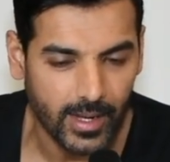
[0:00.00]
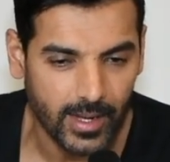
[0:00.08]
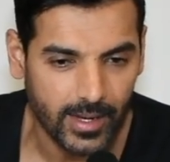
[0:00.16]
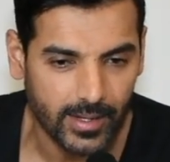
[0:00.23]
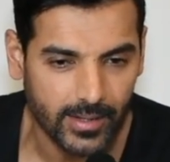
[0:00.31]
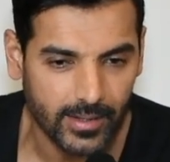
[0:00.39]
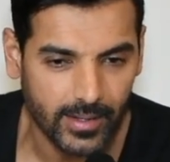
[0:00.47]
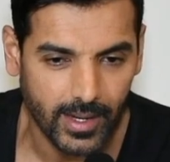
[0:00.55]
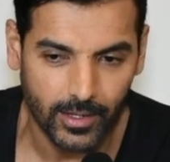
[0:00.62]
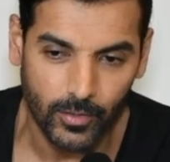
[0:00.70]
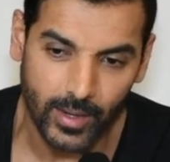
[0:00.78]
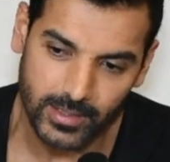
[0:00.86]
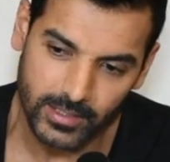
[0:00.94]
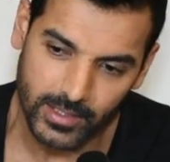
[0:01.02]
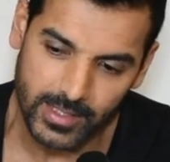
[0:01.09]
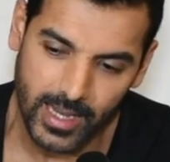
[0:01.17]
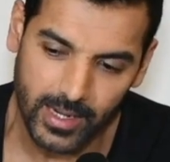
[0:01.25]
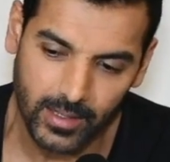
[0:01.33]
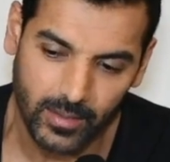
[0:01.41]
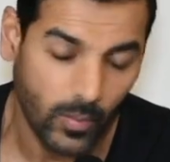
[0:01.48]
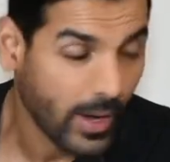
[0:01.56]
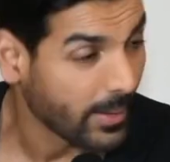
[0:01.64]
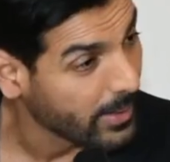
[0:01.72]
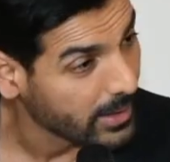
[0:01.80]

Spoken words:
and I knew I just had a 1